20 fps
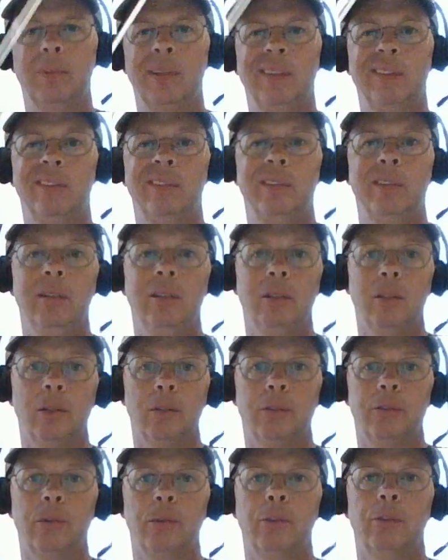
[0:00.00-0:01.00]
It's still a
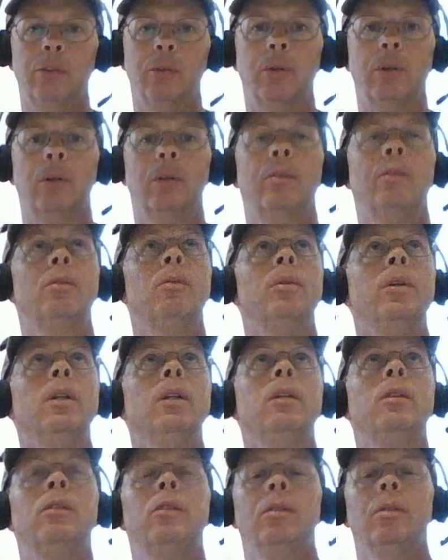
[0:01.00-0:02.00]
little too short.
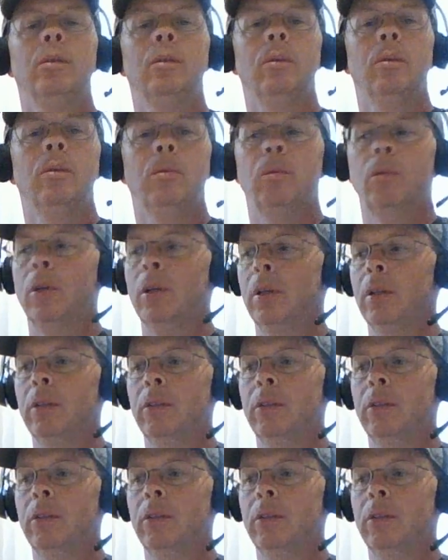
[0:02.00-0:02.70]
3, 2, 1,